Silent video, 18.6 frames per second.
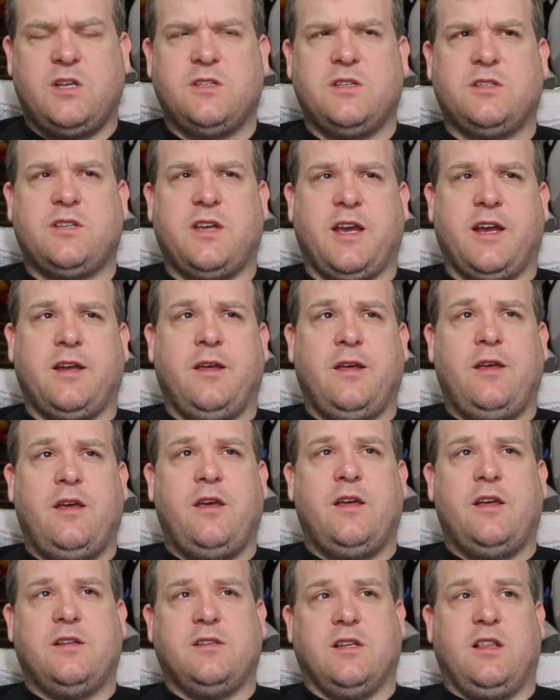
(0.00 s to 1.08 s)
Because it's
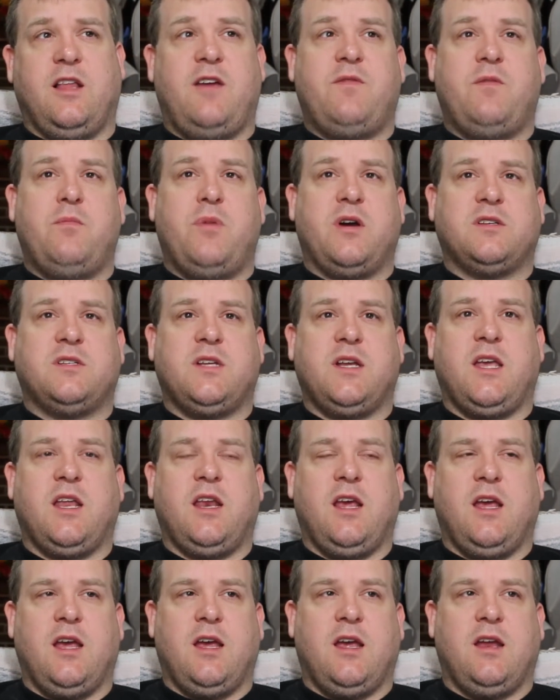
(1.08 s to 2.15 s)
$11 to
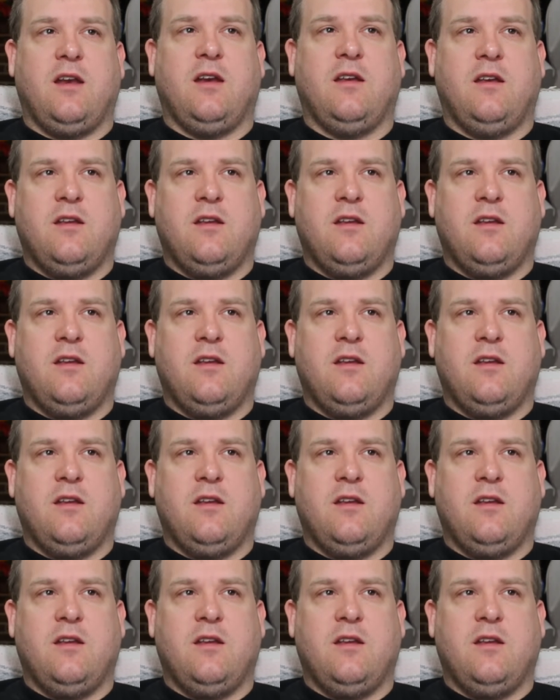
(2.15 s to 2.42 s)
get in,